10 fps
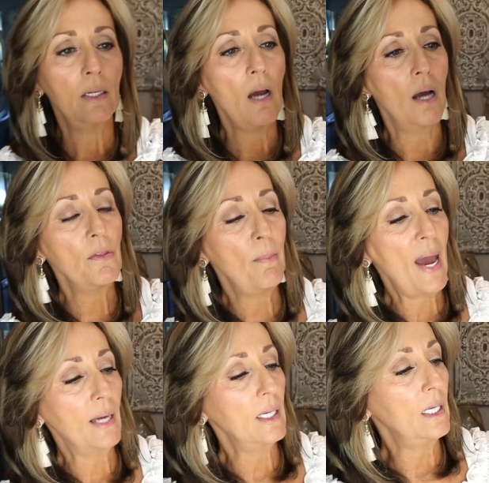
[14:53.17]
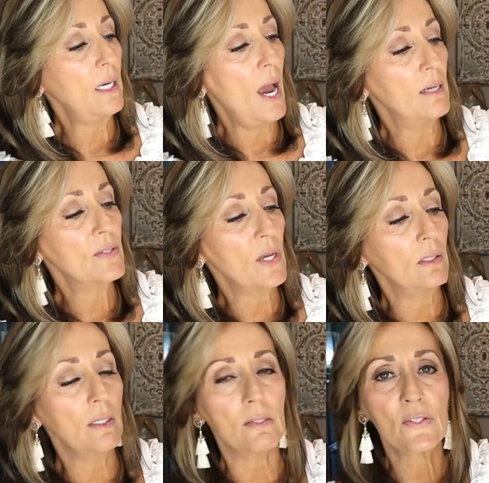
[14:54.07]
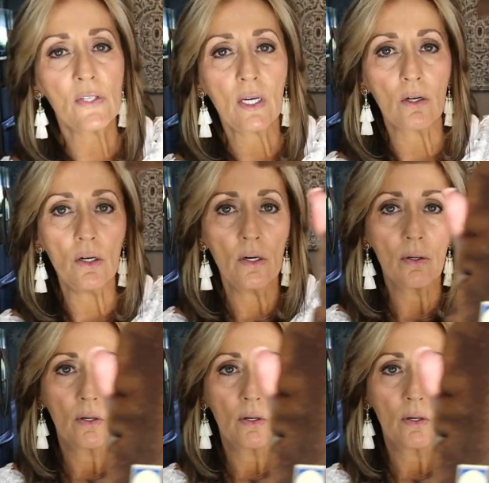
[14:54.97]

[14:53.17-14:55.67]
And on the back, it has a little sticker.